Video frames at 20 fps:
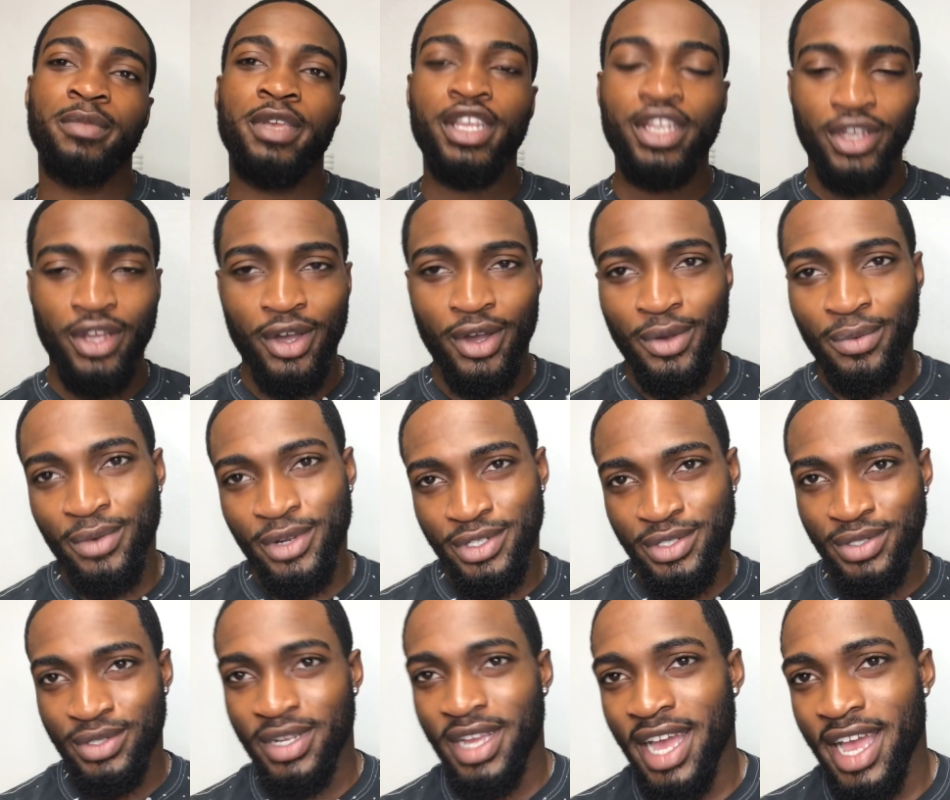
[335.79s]
me know
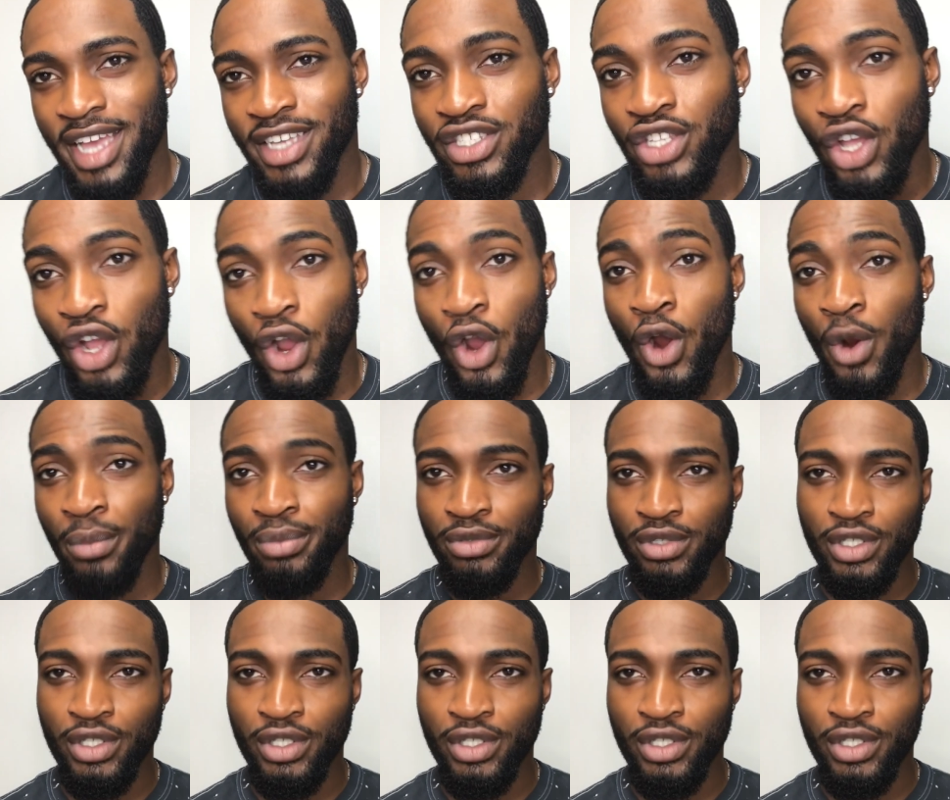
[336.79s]
what you guys hope